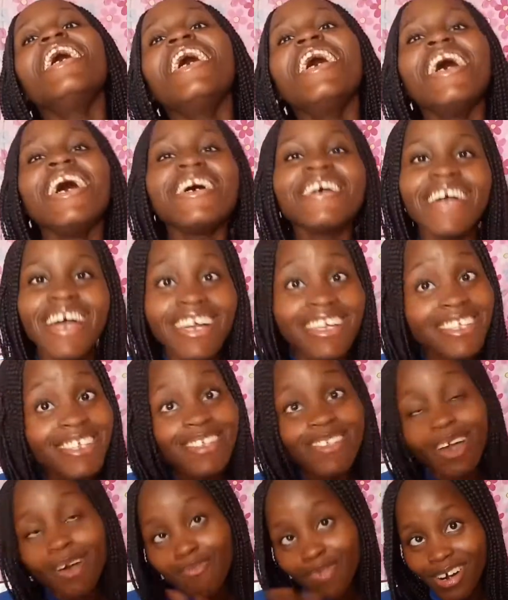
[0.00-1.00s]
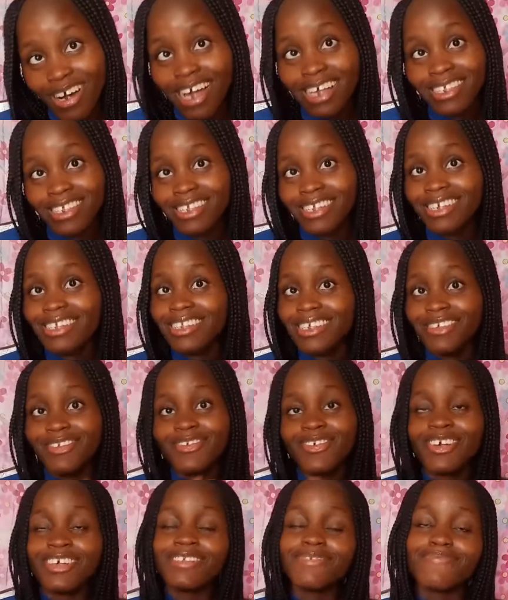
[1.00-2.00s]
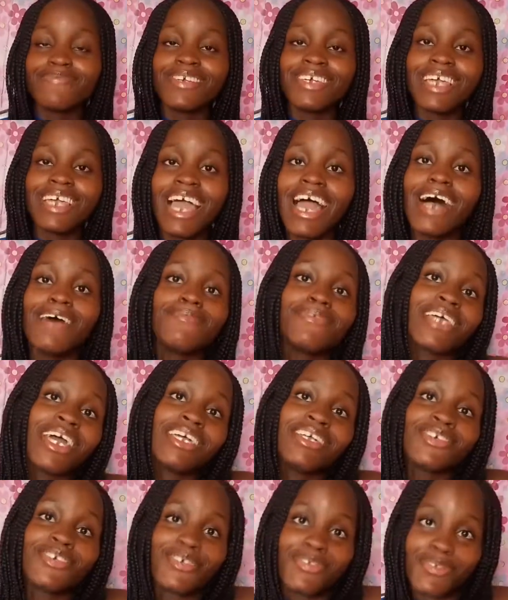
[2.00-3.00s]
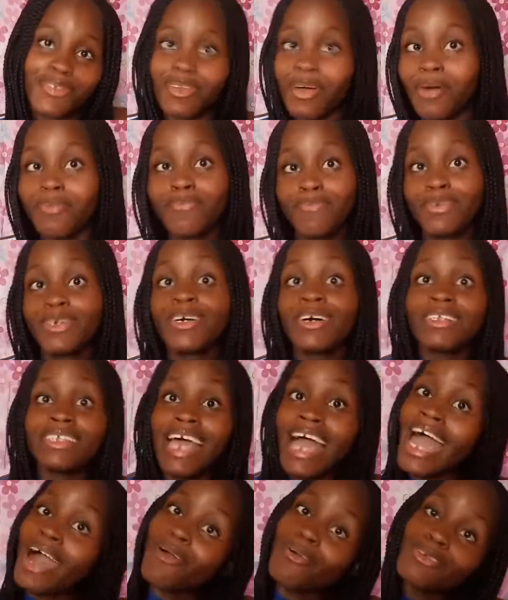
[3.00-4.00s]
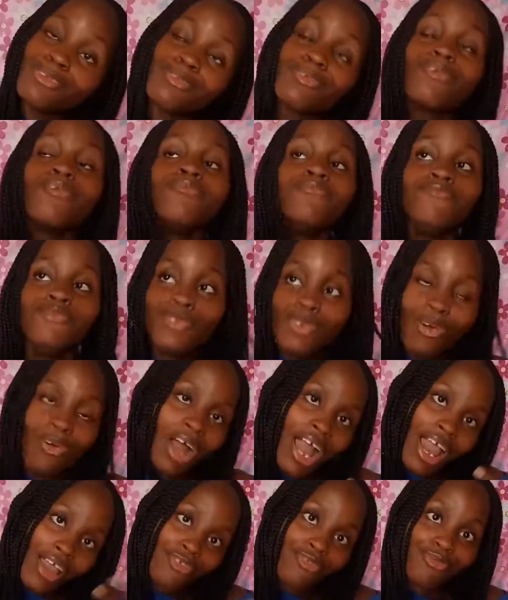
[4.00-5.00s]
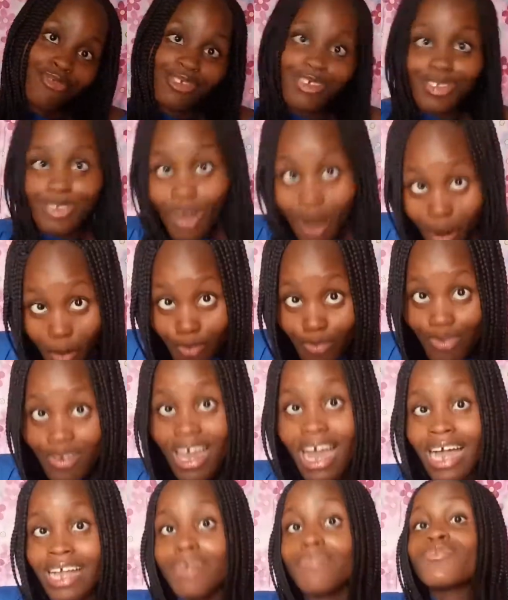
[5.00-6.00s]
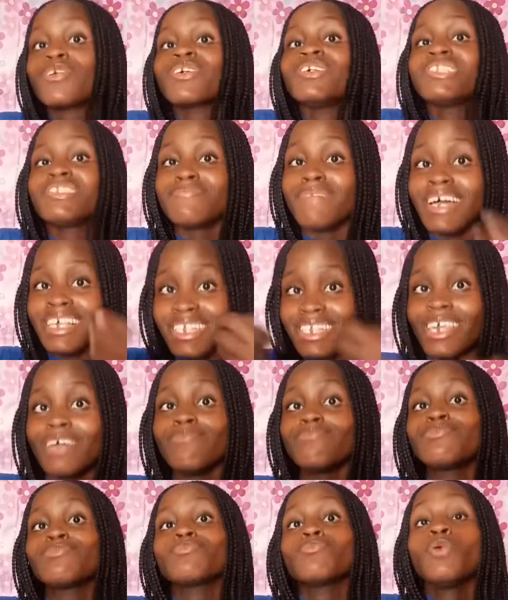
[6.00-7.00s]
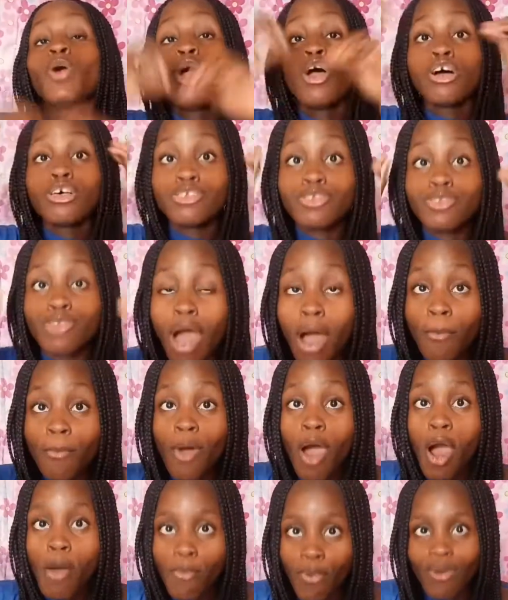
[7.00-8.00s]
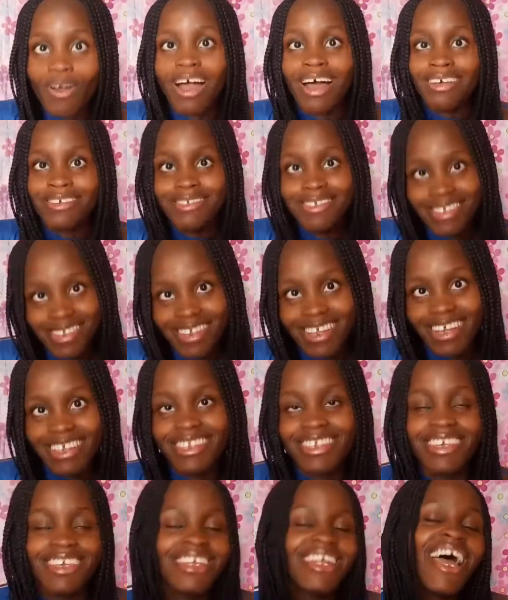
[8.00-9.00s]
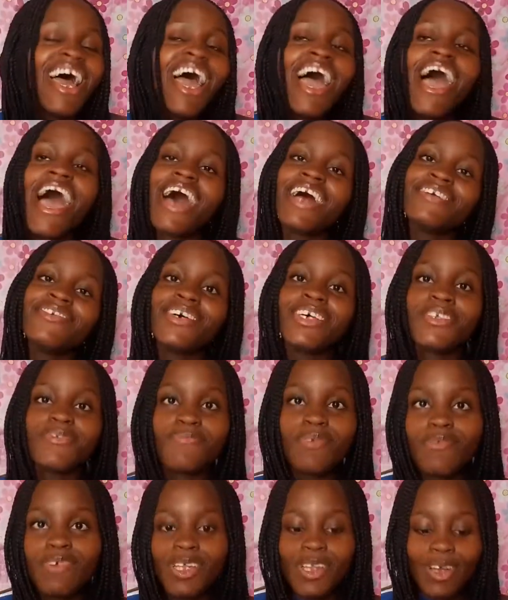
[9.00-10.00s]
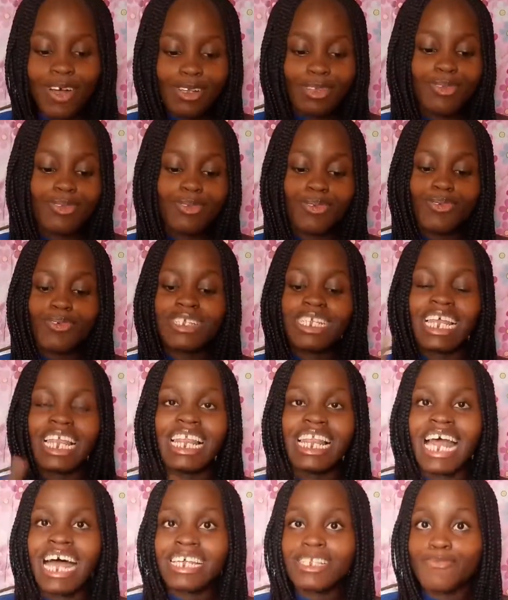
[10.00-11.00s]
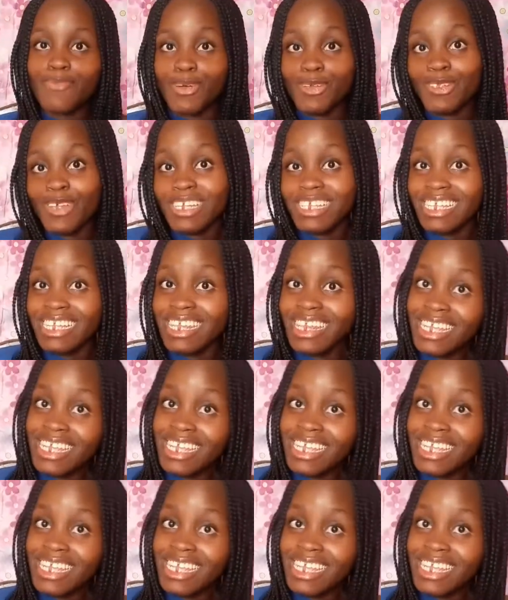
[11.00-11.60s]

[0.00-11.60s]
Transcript: Alright, stop procrastinating. Trust me. I'm saying you should stop because I also know I should stop. And I'm talking to myself too. Stop procrastinating. Anyways, moving on to the last but not the